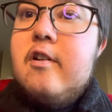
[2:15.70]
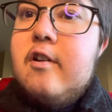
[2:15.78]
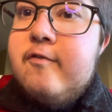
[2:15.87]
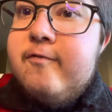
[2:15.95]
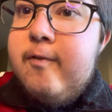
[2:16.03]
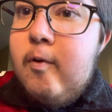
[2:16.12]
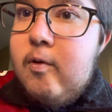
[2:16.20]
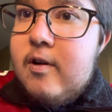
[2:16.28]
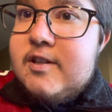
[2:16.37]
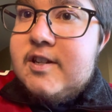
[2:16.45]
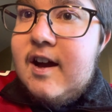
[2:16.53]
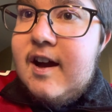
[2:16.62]
four
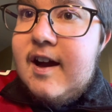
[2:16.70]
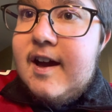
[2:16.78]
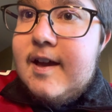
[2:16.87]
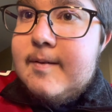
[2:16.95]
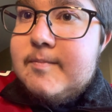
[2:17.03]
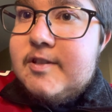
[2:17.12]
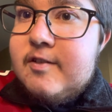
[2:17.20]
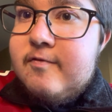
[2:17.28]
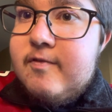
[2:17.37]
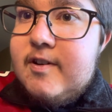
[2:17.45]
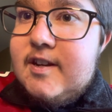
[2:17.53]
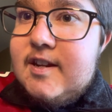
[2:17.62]
times
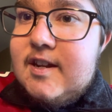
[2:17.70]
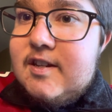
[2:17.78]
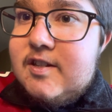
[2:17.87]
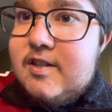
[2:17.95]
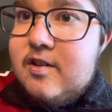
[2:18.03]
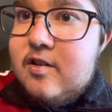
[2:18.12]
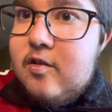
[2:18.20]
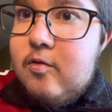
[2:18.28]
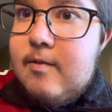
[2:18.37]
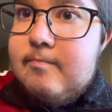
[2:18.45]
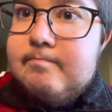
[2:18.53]
if we need to.